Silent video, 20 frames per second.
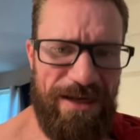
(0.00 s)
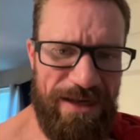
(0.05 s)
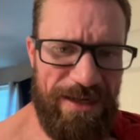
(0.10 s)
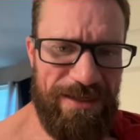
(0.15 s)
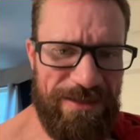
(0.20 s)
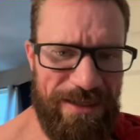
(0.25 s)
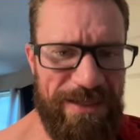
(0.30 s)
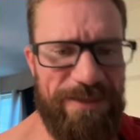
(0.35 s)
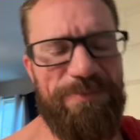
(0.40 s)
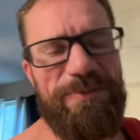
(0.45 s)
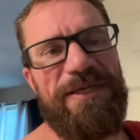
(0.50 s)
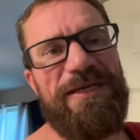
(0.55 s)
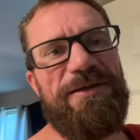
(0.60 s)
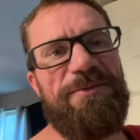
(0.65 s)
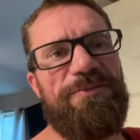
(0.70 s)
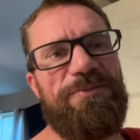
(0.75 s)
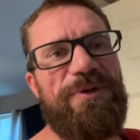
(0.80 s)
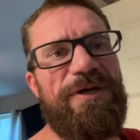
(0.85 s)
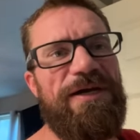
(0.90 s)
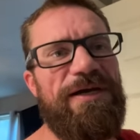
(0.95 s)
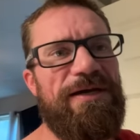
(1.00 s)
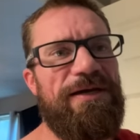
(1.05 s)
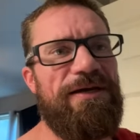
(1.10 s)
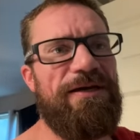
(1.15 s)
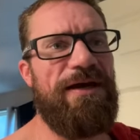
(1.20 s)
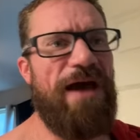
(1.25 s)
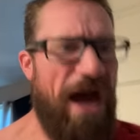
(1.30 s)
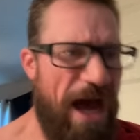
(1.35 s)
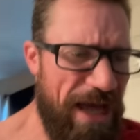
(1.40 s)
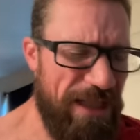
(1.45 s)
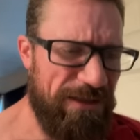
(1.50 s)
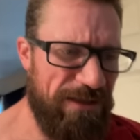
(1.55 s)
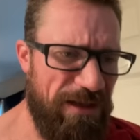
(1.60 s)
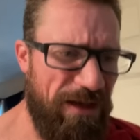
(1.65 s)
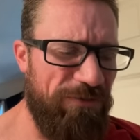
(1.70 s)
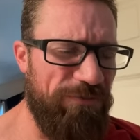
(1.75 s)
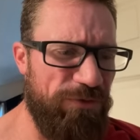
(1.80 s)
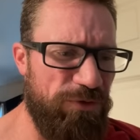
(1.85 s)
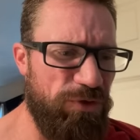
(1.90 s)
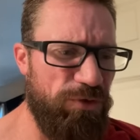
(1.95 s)
I like being big. I
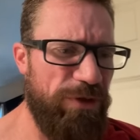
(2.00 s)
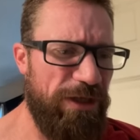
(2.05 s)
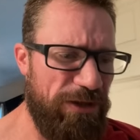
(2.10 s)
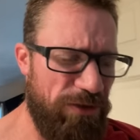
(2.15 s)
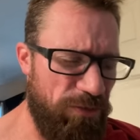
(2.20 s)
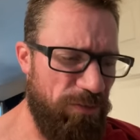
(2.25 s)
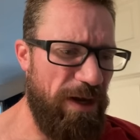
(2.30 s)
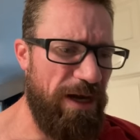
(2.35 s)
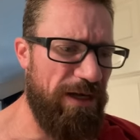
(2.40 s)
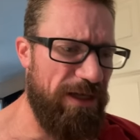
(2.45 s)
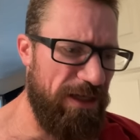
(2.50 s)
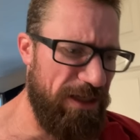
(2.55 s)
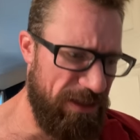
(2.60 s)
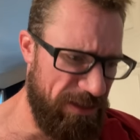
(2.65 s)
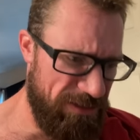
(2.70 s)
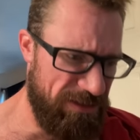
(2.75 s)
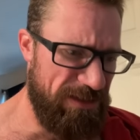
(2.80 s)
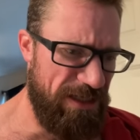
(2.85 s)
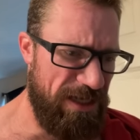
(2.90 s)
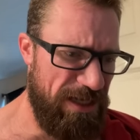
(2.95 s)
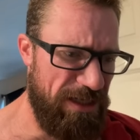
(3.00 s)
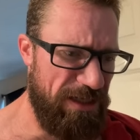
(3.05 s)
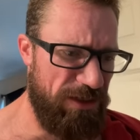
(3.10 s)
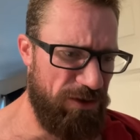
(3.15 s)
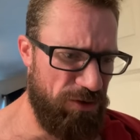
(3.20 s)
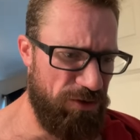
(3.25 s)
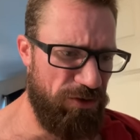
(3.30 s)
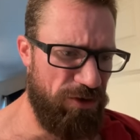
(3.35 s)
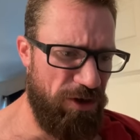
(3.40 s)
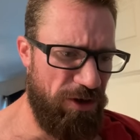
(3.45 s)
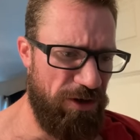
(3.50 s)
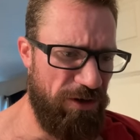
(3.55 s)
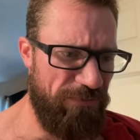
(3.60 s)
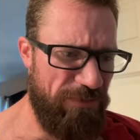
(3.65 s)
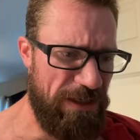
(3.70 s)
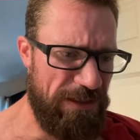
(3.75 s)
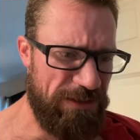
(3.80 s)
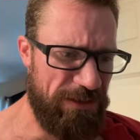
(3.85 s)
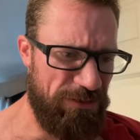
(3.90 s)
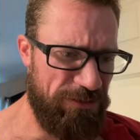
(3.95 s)
love doing the rucking and staying in good
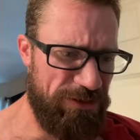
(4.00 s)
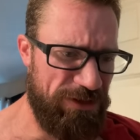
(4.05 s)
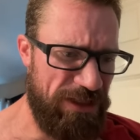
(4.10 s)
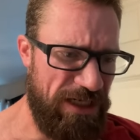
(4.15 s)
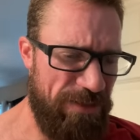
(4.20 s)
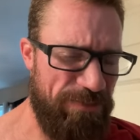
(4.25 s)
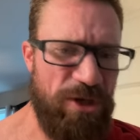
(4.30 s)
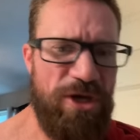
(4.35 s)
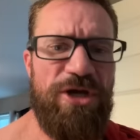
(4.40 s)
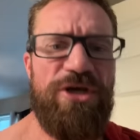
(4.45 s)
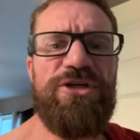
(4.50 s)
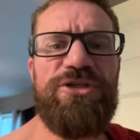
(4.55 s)
cardiovascular shape.